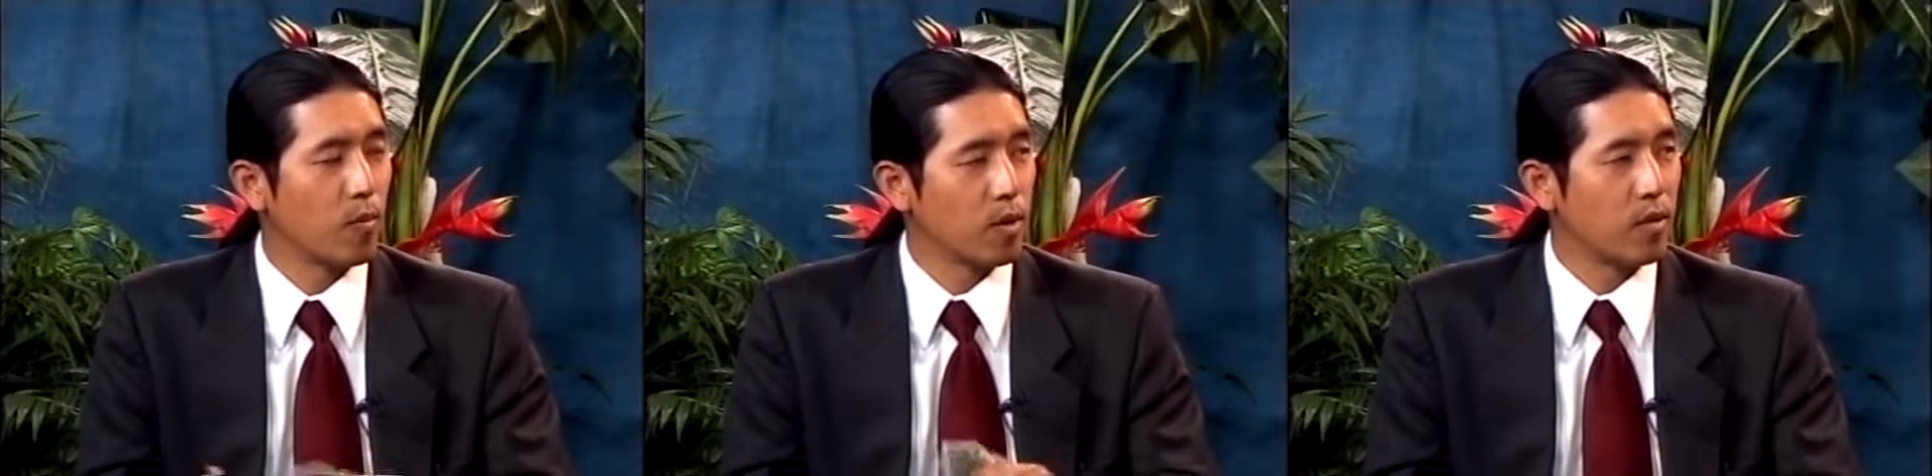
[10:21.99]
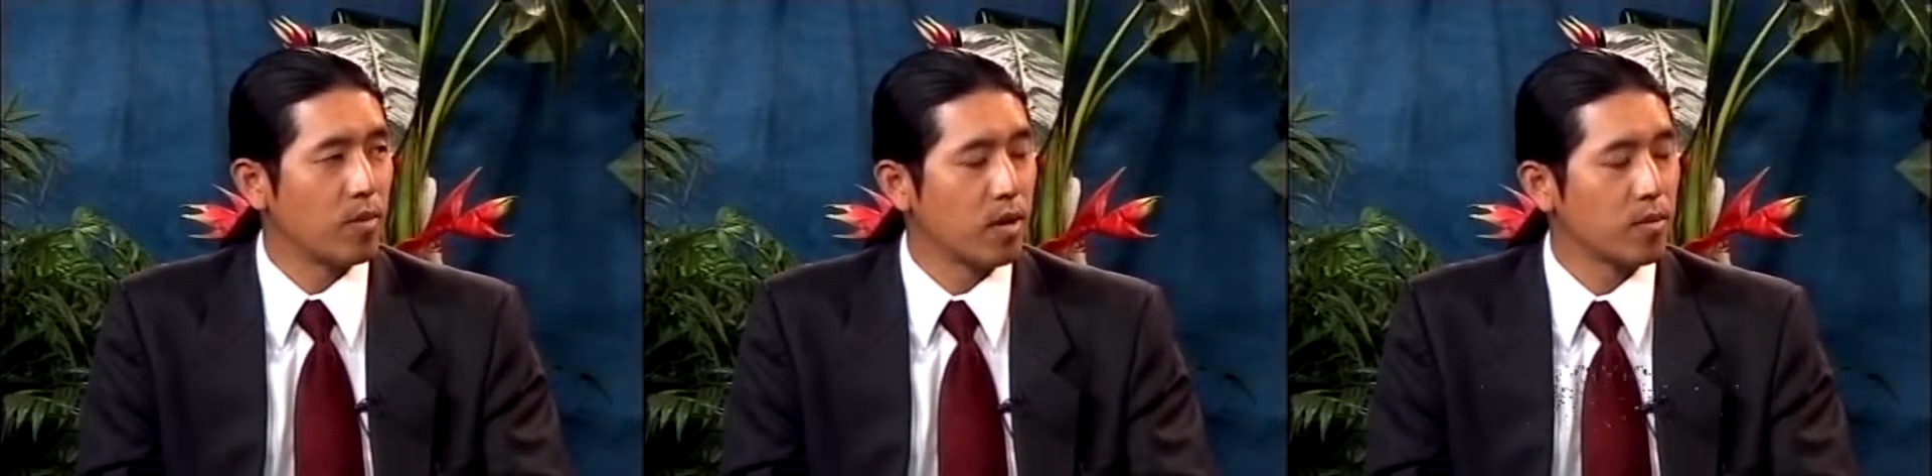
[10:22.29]
really
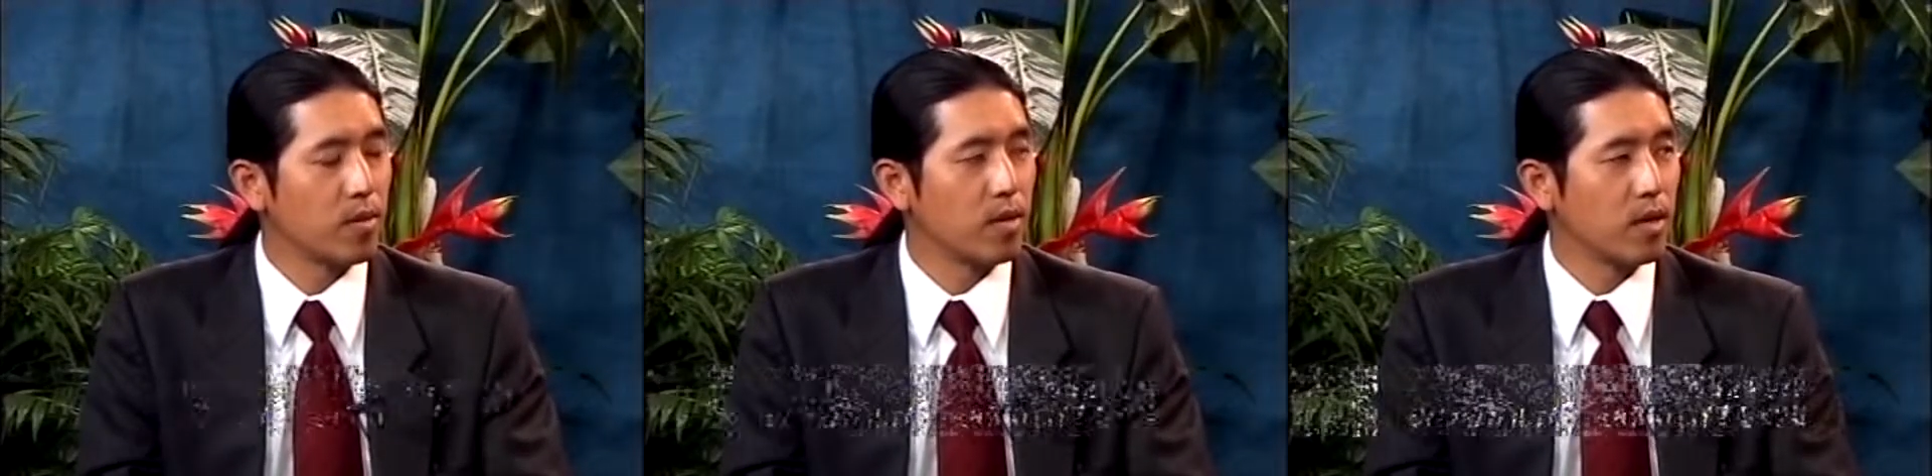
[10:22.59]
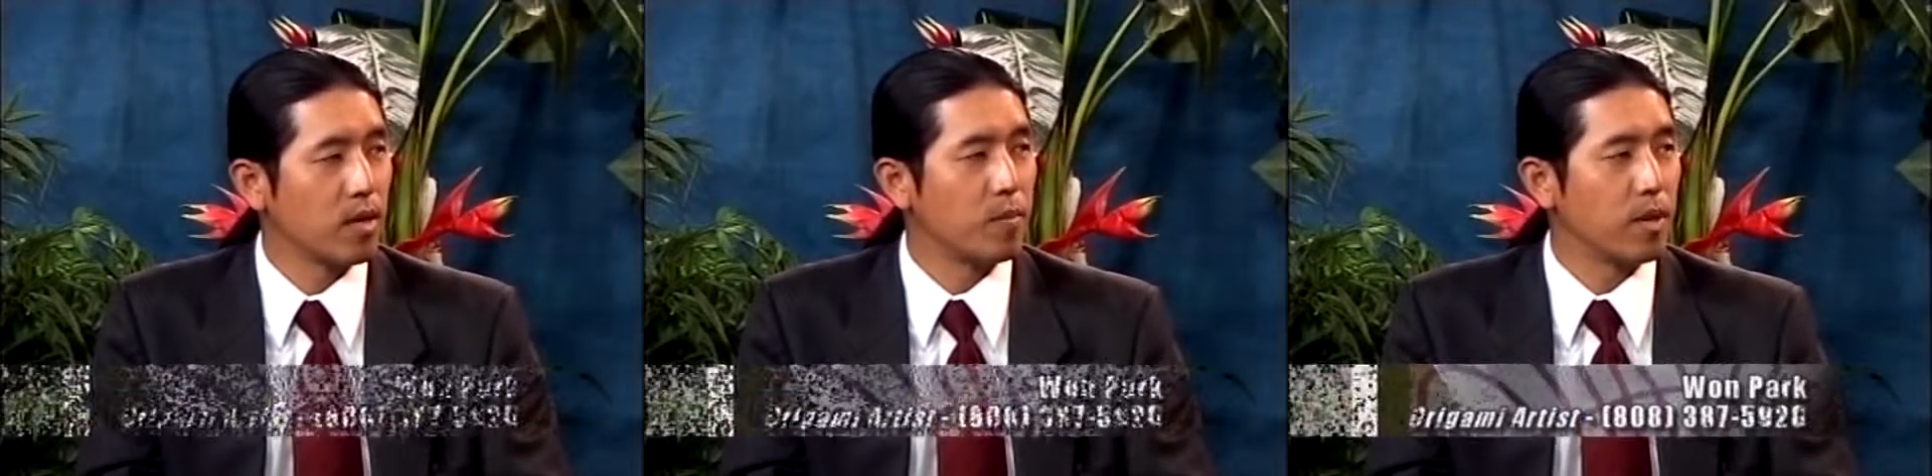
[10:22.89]
popular,
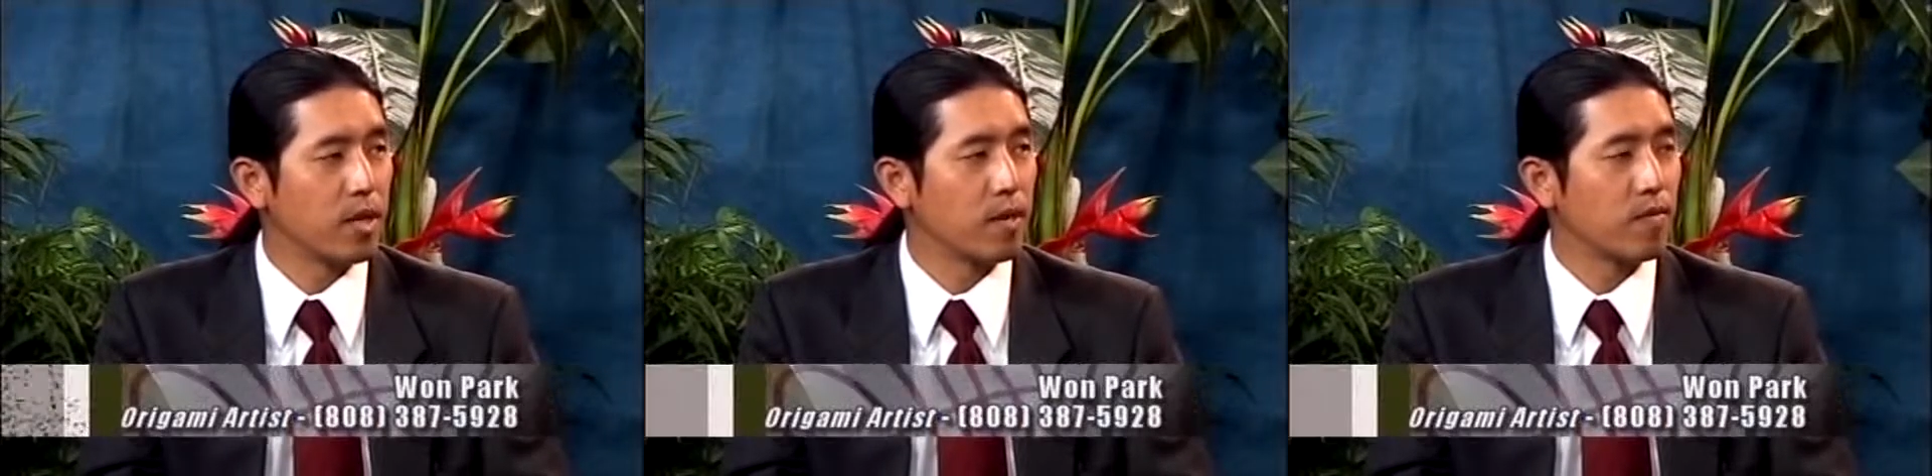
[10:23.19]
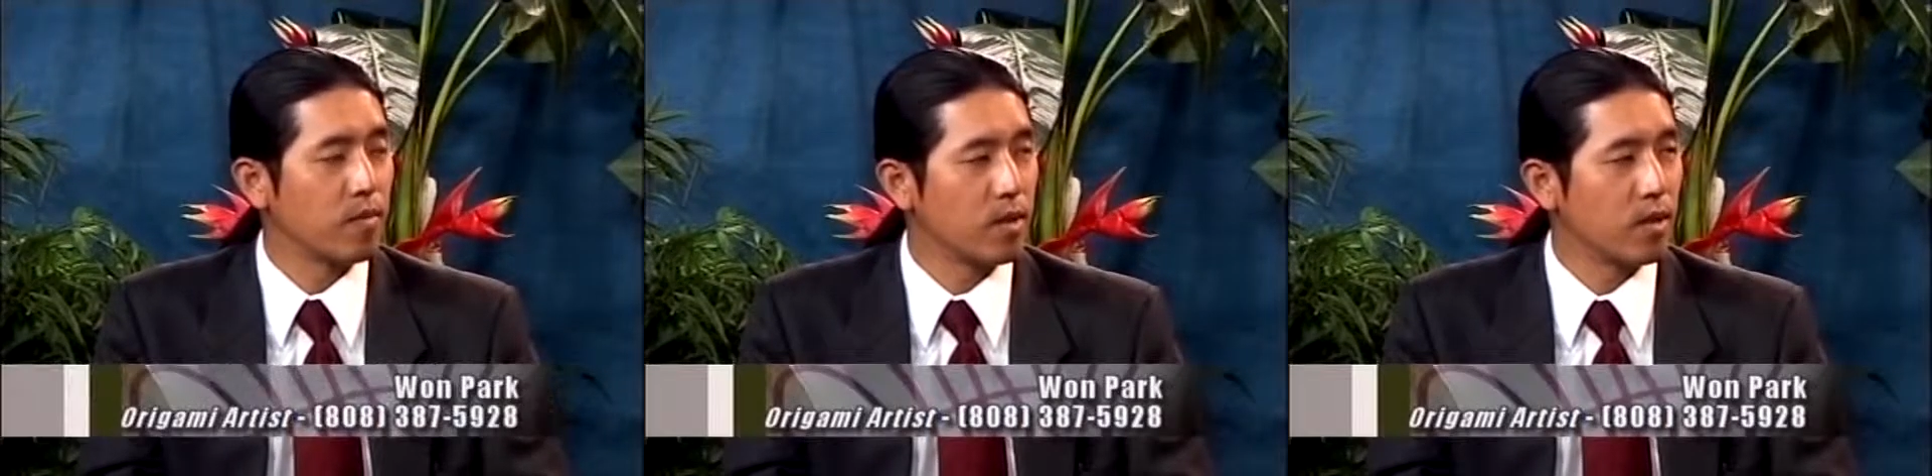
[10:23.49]
and it picked up
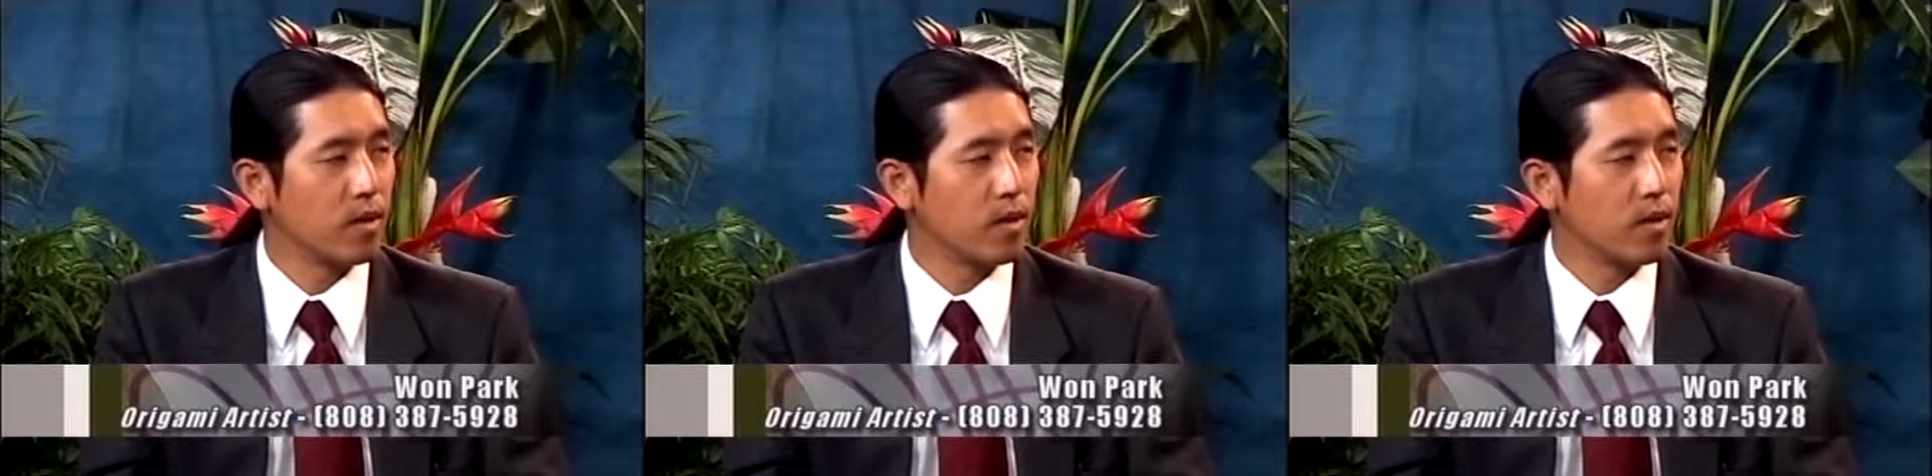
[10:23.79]
from there.